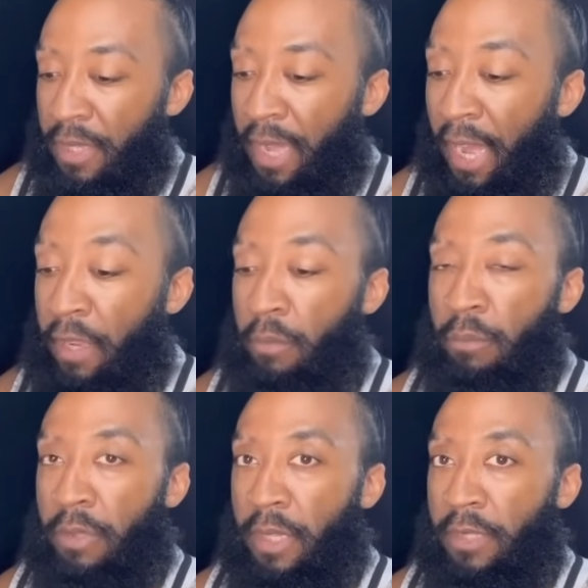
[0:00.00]
I am
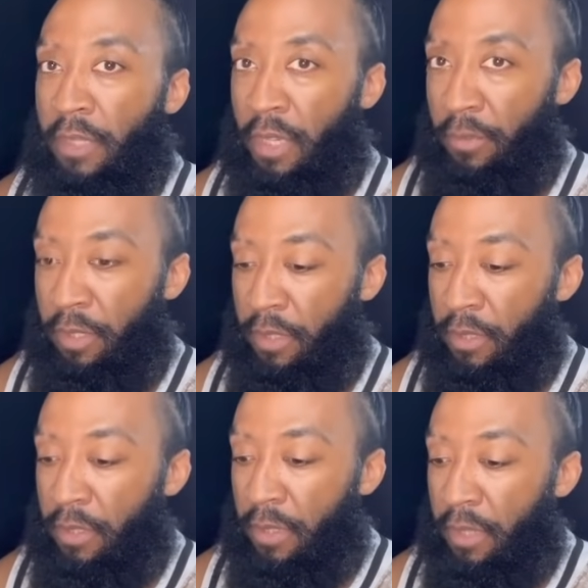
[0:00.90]
blessed coming
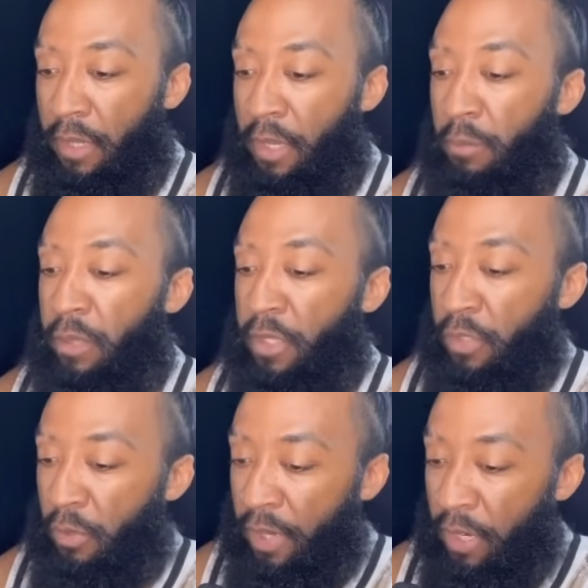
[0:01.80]
in and
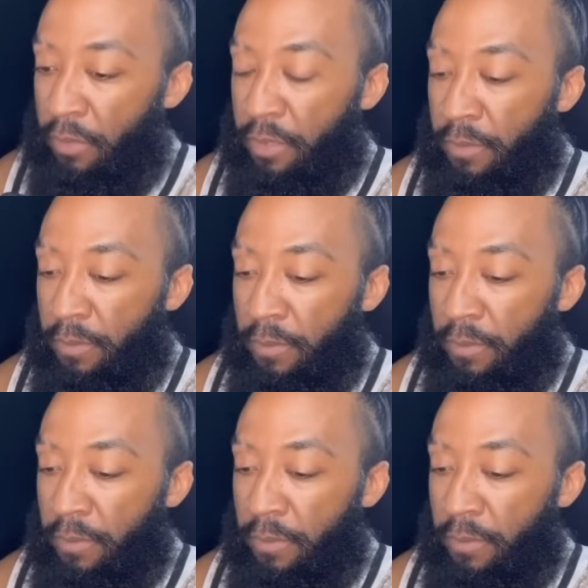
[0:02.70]
blessed going out.